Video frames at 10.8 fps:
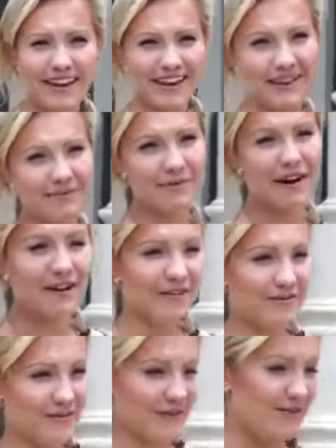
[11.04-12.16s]
not Miss
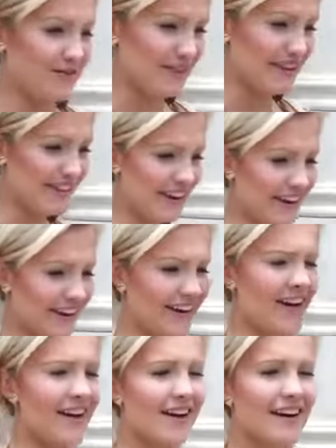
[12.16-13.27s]
Florida after
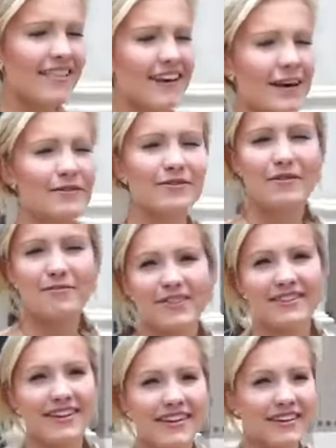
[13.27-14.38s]
all. Fechtel was crowned
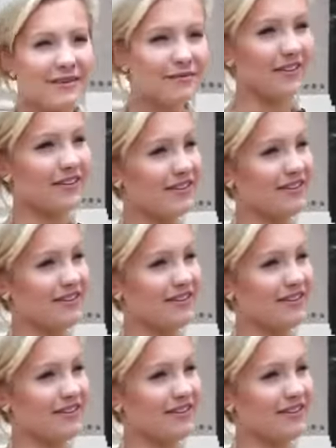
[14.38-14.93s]
Miss Florida last